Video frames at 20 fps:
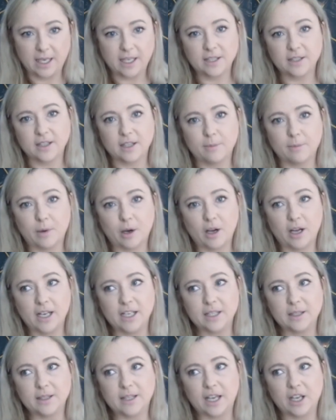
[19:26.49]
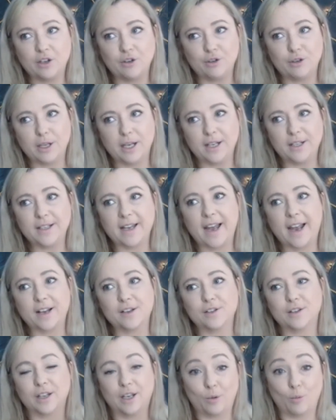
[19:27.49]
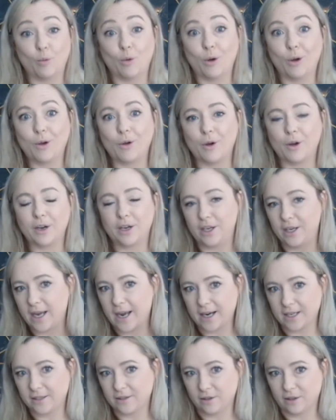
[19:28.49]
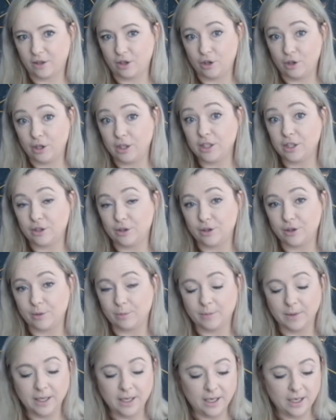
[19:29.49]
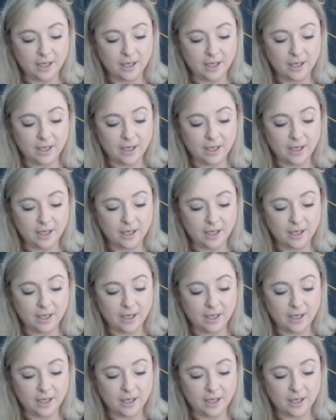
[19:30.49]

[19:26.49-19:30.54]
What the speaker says: into the mind that you need to actually work on, and you need to do them.